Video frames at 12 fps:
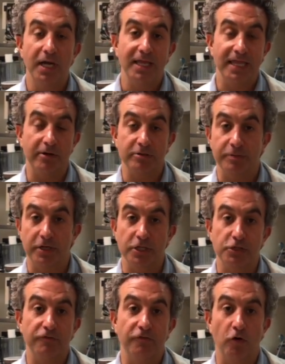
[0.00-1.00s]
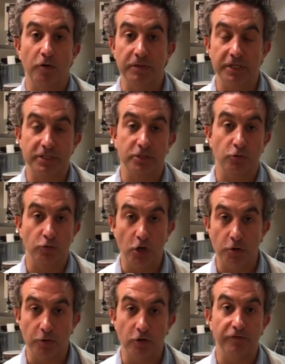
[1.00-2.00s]
That was because you formed this
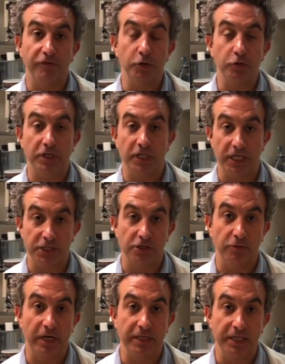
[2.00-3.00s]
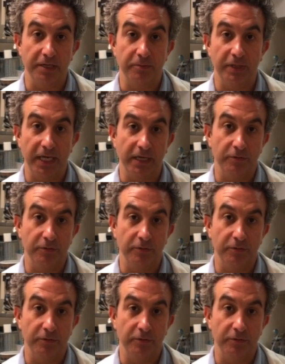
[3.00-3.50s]
seroma or fluid collection around the implant.